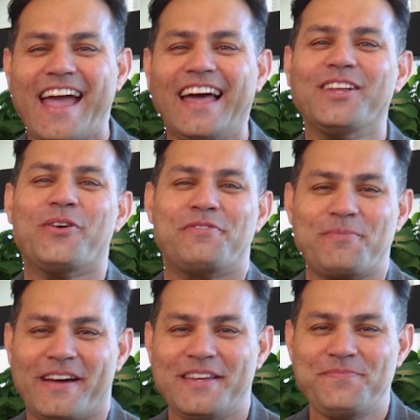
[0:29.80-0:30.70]
Hello
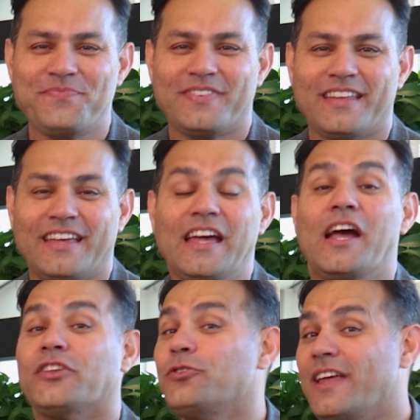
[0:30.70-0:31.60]
everybody!
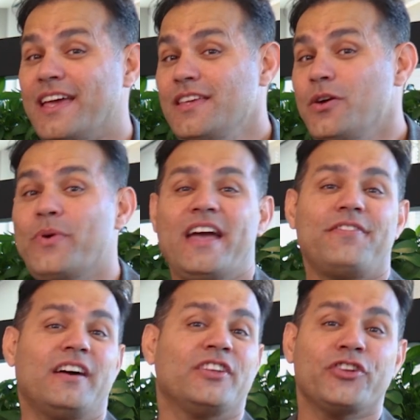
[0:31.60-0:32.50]
Today we
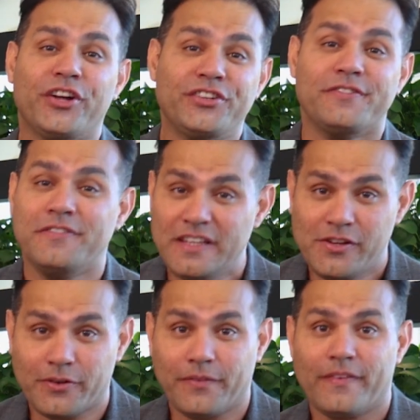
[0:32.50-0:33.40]
have another
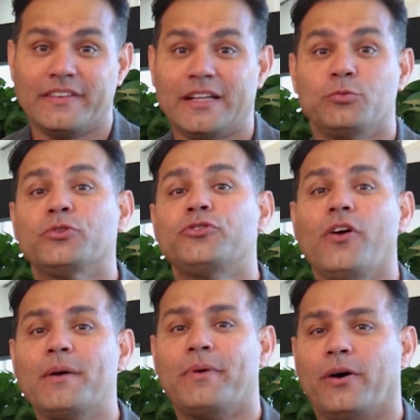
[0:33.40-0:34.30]
video that will
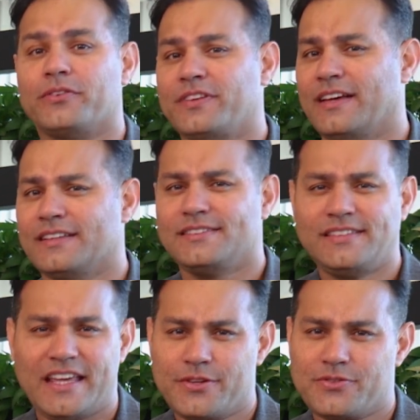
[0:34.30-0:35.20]
talk about
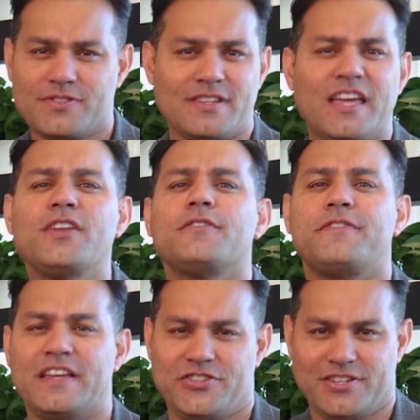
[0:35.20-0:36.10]
sales,
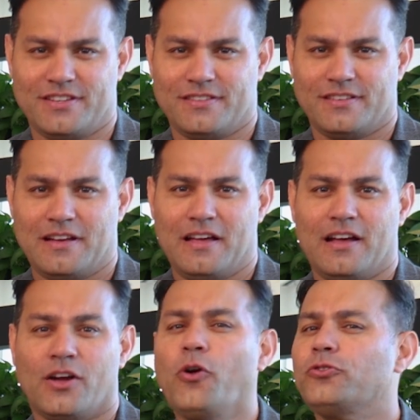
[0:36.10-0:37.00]
innovation,
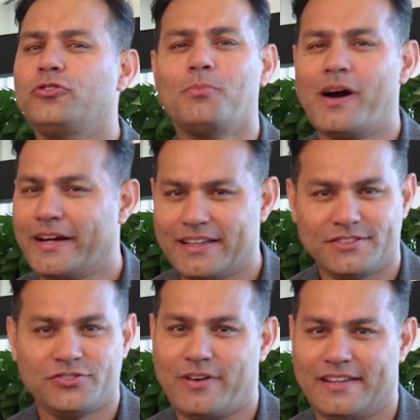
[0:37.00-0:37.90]
go-to-market
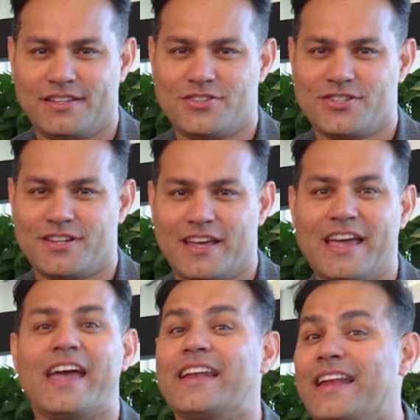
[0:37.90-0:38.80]
strategy,
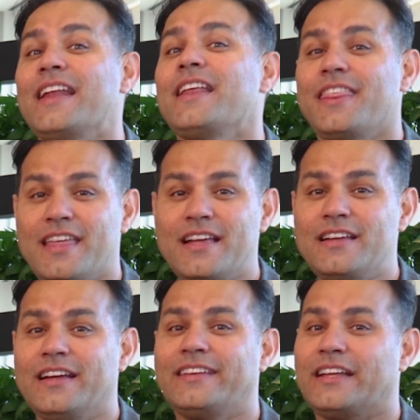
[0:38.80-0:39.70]
and anything
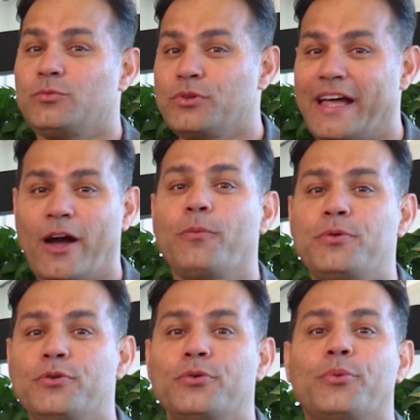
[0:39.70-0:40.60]
that will help
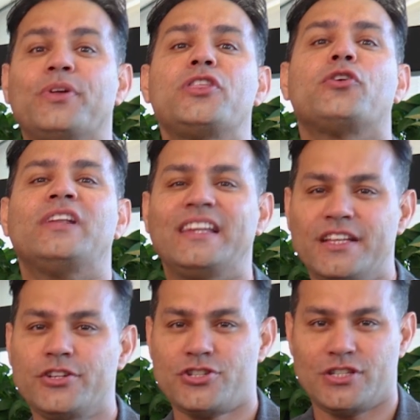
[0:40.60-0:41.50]
you with your
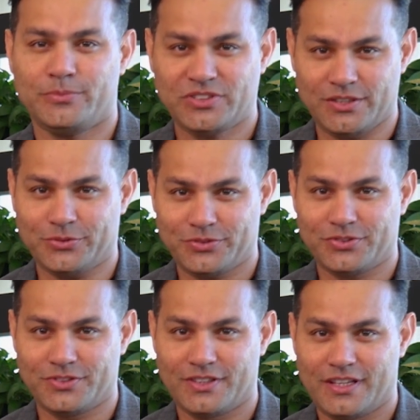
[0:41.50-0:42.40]
leadership
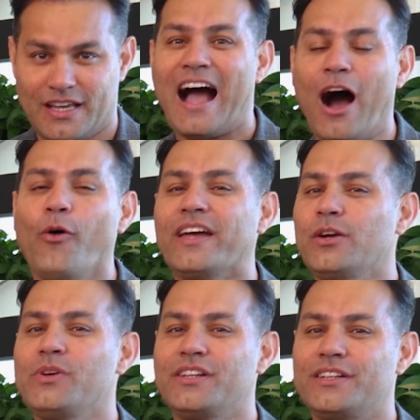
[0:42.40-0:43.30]
skills. How can
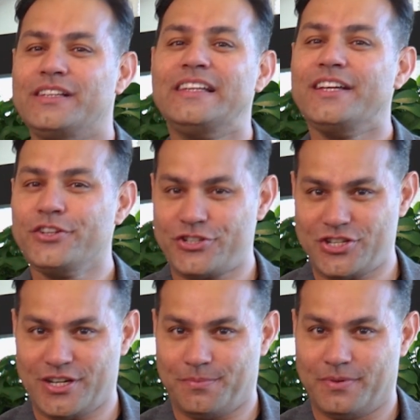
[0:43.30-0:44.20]
we learn
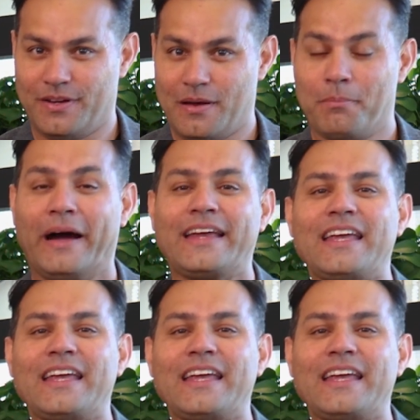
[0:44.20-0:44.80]
leadership by